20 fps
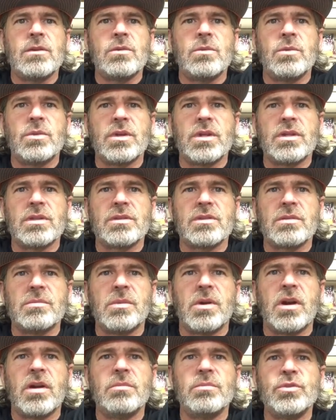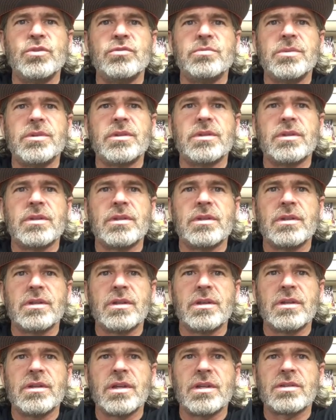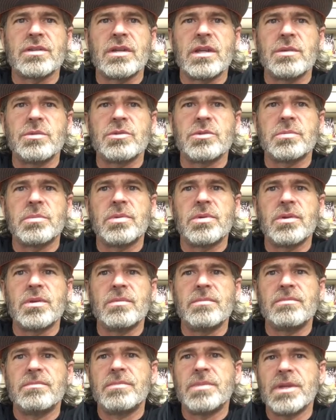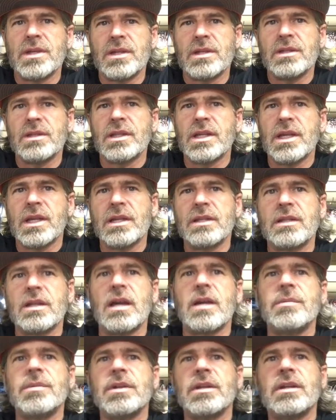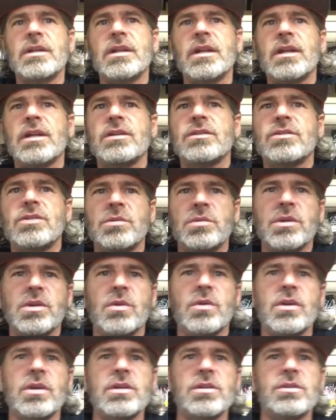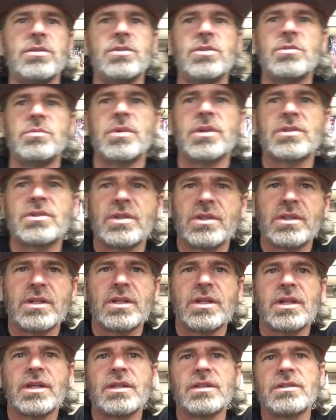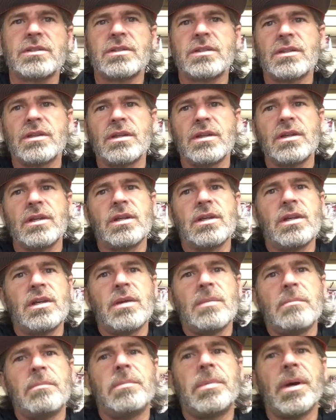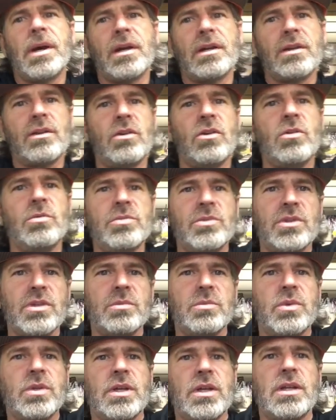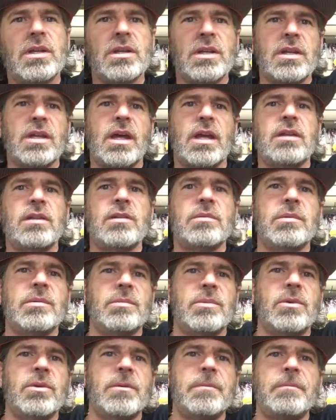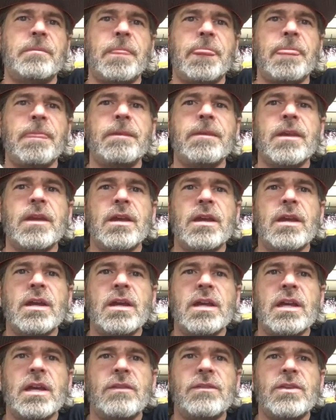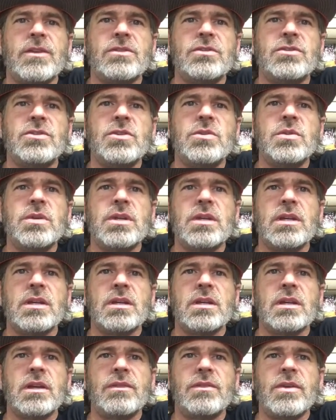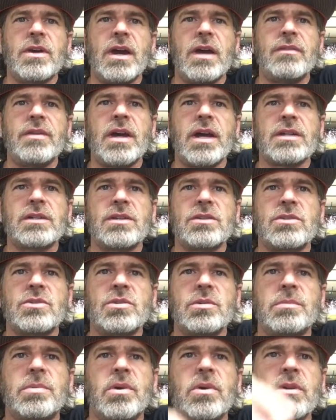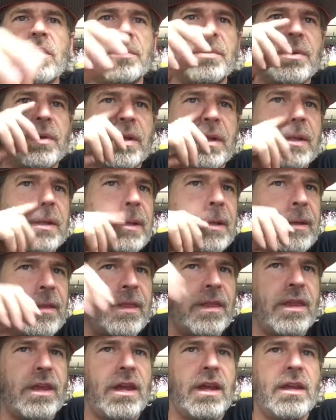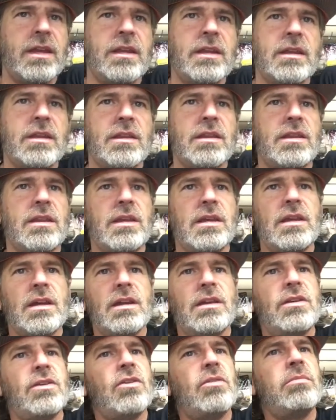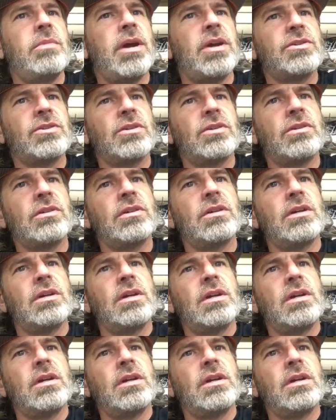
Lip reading: we're getting some arm movement. Yesterday was pretty big leg dominant day, so we don't want to do too much on the legs. But home gym, we'll get into that a little bit more. If you have access to a pull-up rig, then the no measure